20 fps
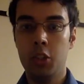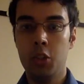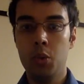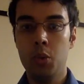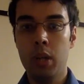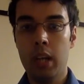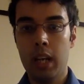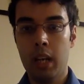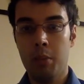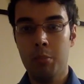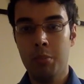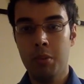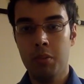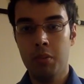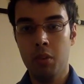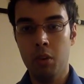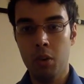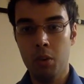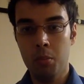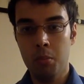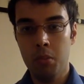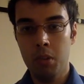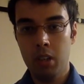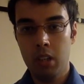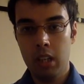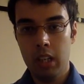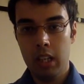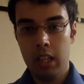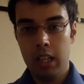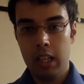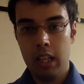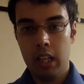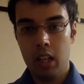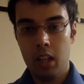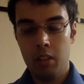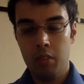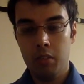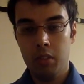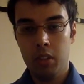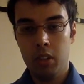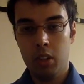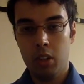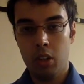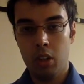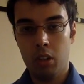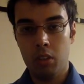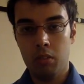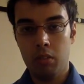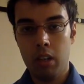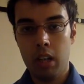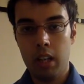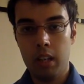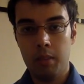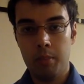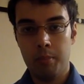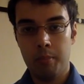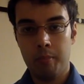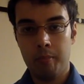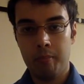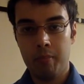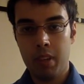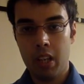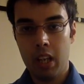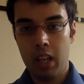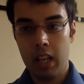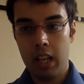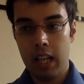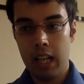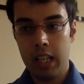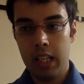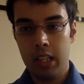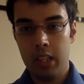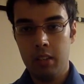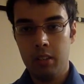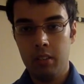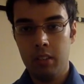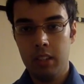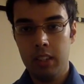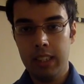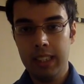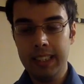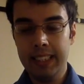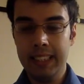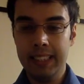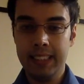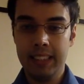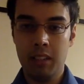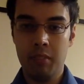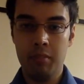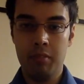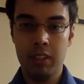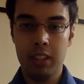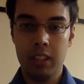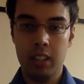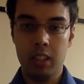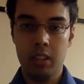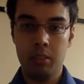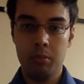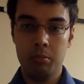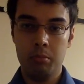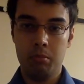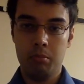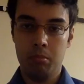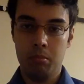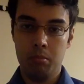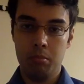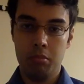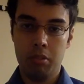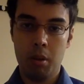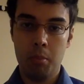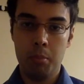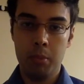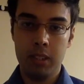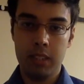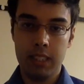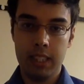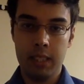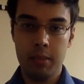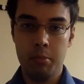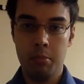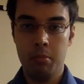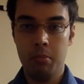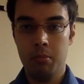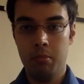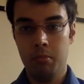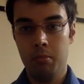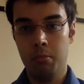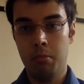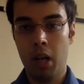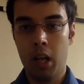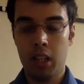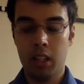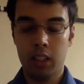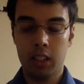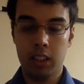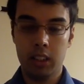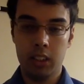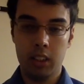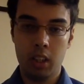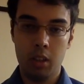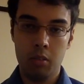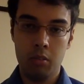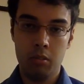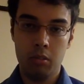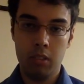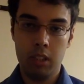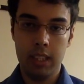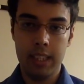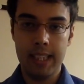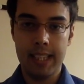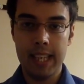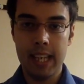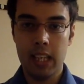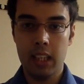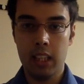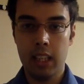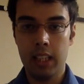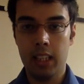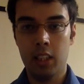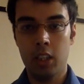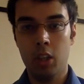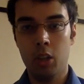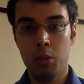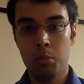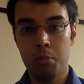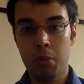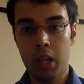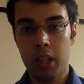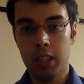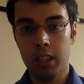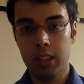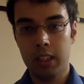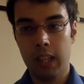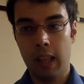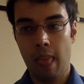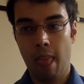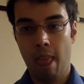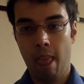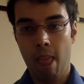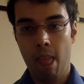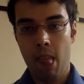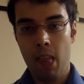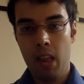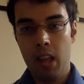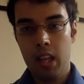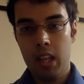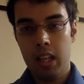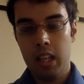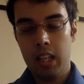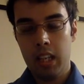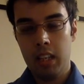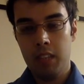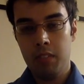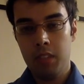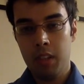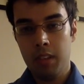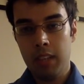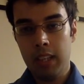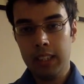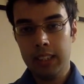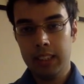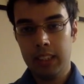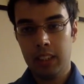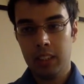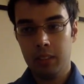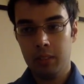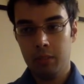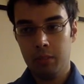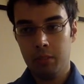do outperform over the long run. And this is something that property bugs don't really get, like gold bugs. If you ask,